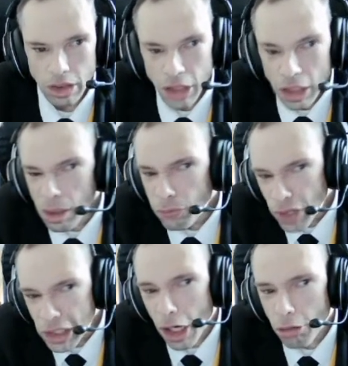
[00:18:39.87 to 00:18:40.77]
Do you
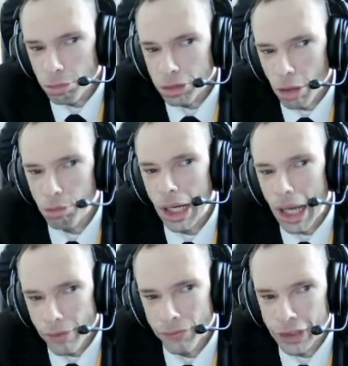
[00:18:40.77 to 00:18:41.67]
think I don't
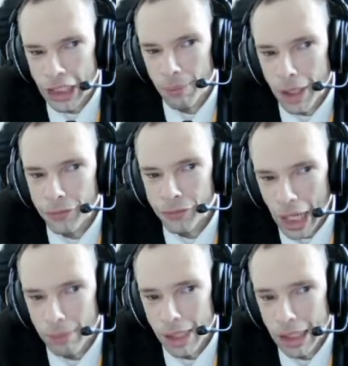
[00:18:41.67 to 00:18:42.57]
ever forget my
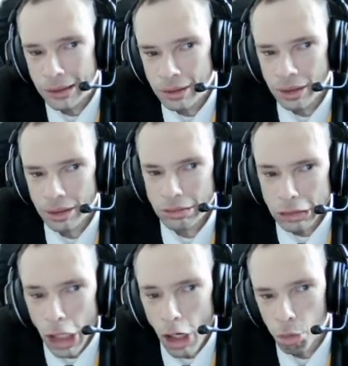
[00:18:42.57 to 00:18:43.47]
family?
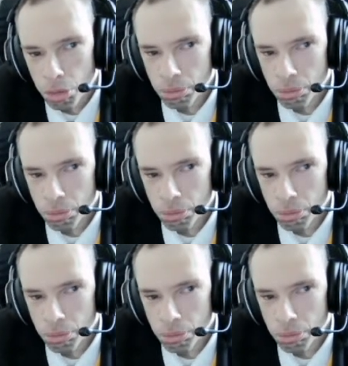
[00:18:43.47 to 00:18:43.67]
No.